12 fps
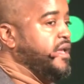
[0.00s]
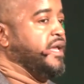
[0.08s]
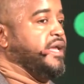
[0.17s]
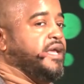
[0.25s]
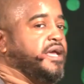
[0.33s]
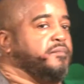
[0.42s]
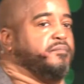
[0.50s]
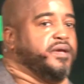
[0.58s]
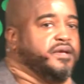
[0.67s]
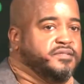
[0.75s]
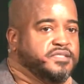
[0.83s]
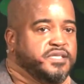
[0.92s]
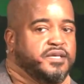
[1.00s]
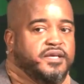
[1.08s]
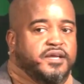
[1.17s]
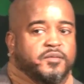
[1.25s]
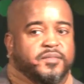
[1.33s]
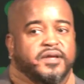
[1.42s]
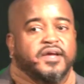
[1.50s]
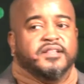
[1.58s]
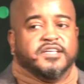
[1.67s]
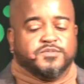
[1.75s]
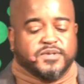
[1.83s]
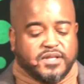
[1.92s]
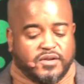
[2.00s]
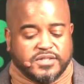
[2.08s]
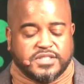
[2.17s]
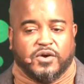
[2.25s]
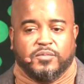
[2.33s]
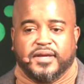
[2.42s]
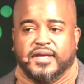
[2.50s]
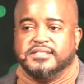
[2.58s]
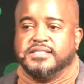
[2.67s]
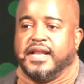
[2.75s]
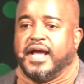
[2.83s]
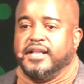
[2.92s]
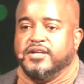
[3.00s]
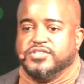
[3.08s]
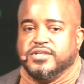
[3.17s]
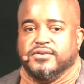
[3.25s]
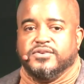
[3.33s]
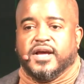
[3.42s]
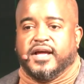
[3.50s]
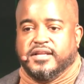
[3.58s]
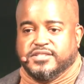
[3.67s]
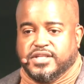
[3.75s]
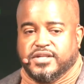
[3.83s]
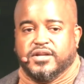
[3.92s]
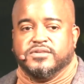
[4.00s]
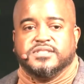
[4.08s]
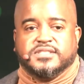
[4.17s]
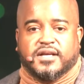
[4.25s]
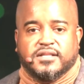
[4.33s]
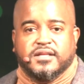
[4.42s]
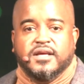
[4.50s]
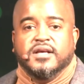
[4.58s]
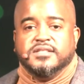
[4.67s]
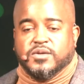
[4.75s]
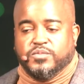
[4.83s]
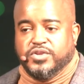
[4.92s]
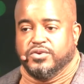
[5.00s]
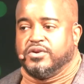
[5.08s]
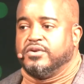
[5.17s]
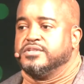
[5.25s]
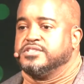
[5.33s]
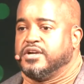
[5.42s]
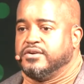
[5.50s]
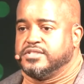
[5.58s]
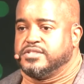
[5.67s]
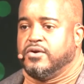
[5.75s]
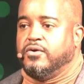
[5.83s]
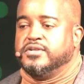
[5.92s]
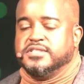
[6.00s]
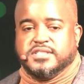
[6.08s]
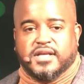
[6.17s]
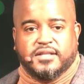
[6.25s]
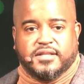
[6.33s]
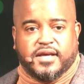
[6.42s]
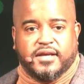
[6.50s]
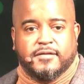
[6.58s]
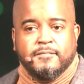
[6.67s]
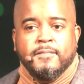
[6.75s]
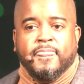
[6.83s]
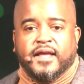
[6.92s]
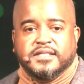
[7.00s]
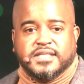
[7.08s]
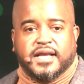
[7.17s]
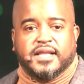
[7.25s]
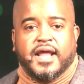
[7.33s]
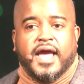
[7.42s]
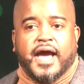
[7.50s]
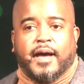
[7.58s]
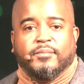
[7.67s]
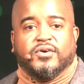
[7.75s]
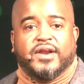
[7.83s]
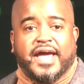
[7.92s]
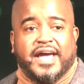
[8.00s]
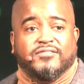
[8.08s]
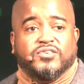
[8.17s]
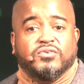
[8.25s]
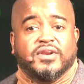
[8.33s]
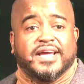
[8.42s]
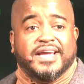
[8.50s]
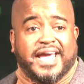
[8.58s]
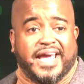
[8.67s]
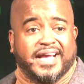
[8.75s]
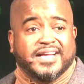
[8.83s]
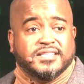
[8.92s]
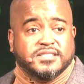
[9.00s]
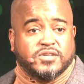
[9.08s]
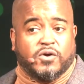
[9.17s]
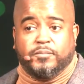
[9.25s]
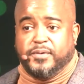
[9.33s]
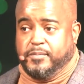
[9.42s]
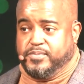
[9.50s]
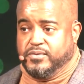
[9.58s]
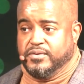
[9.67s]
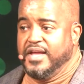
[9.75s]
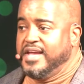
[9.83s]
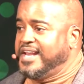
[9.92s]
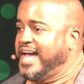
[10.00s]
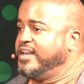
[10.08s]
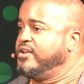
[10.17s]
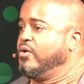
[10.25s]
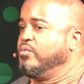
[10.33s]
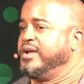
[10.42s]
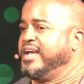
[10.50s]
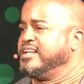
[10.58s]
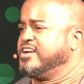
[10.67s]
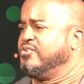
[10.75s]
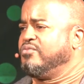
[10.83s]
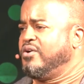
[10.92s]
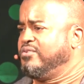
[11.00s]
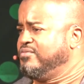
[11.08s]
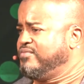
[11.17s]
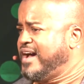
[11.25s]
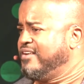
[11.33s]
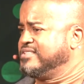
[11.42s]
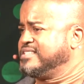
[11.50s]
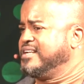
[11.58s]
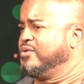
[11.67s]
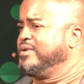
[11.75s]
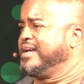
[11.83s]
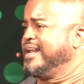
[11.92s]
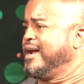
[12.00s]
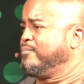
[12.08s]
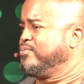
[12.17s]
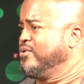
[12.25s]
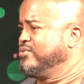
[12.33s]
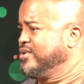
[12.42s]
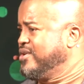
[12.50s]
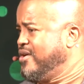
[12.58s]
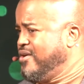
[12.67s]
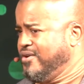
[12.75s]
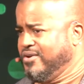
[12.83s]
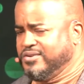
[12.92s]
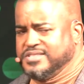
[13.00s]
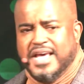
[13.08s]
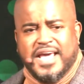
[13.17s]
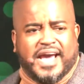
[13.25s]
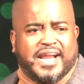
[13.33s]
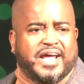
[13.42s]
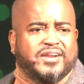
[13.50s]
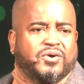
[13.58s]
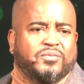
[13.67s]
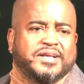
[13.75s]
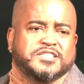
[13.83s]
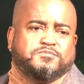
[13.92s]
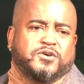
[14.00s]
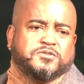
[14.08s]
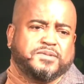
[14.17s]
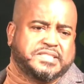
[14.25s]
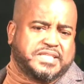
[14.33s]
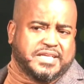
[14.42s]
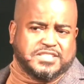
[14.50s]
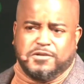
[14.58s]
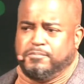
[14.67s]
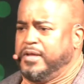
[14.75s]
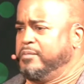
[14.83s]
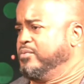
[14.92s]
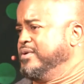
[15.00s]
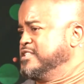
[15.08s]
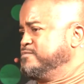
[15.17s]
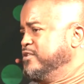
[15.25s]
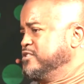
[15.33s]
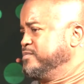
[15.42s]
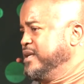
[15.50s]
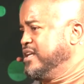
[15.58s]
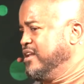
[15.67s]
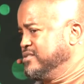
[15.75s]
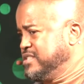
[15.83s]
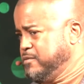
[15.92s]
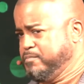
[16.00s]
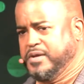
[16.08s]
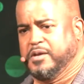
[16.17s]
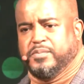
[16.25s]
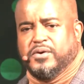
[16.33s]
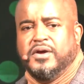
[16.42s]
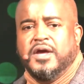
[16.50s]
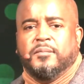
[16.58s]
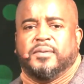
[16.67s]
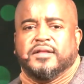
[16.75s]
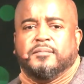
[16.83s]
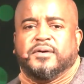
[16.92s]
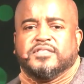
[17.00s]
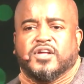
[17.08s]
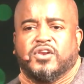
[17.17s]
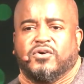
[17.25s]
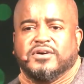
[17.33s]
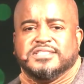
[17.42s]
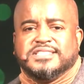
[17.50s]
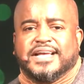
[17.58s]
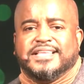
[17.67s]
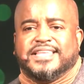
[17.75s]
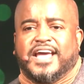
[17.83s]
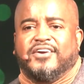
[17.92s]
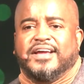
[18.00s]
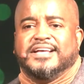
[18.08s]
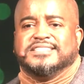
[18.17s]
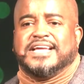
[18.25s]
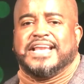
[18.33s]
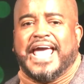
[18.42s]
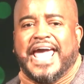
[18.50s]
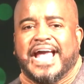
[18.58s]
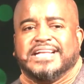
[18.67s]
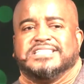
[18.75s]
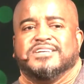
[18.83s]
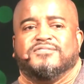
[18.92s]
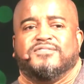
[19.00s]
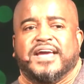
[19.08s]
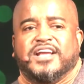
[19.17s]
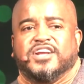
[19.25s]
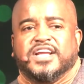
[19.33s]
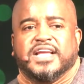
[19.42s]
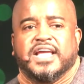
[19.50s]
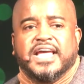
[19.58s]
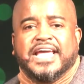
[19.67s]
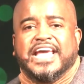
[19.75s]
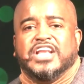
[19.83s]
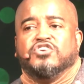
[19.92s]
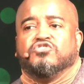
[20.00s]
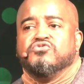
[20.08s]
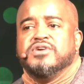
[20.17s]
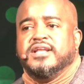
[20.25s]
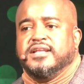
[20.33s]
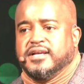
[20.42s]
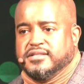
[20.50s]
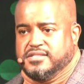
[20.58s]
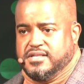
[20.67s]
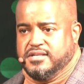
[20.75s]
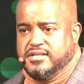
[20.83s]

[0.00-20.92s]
It, it, means, hear me, this is what the Lord told me. He said, I need you to, I need you to know, son. So when you go to church on Sunday, he said, I'm gonna have you lay hands on people. Now I know we're in coronavirus, I know we got our protocols, and I know we ain't supposed to be touching people, we ain't supposed to be close to people. But but the Lord said there is an activating ingredient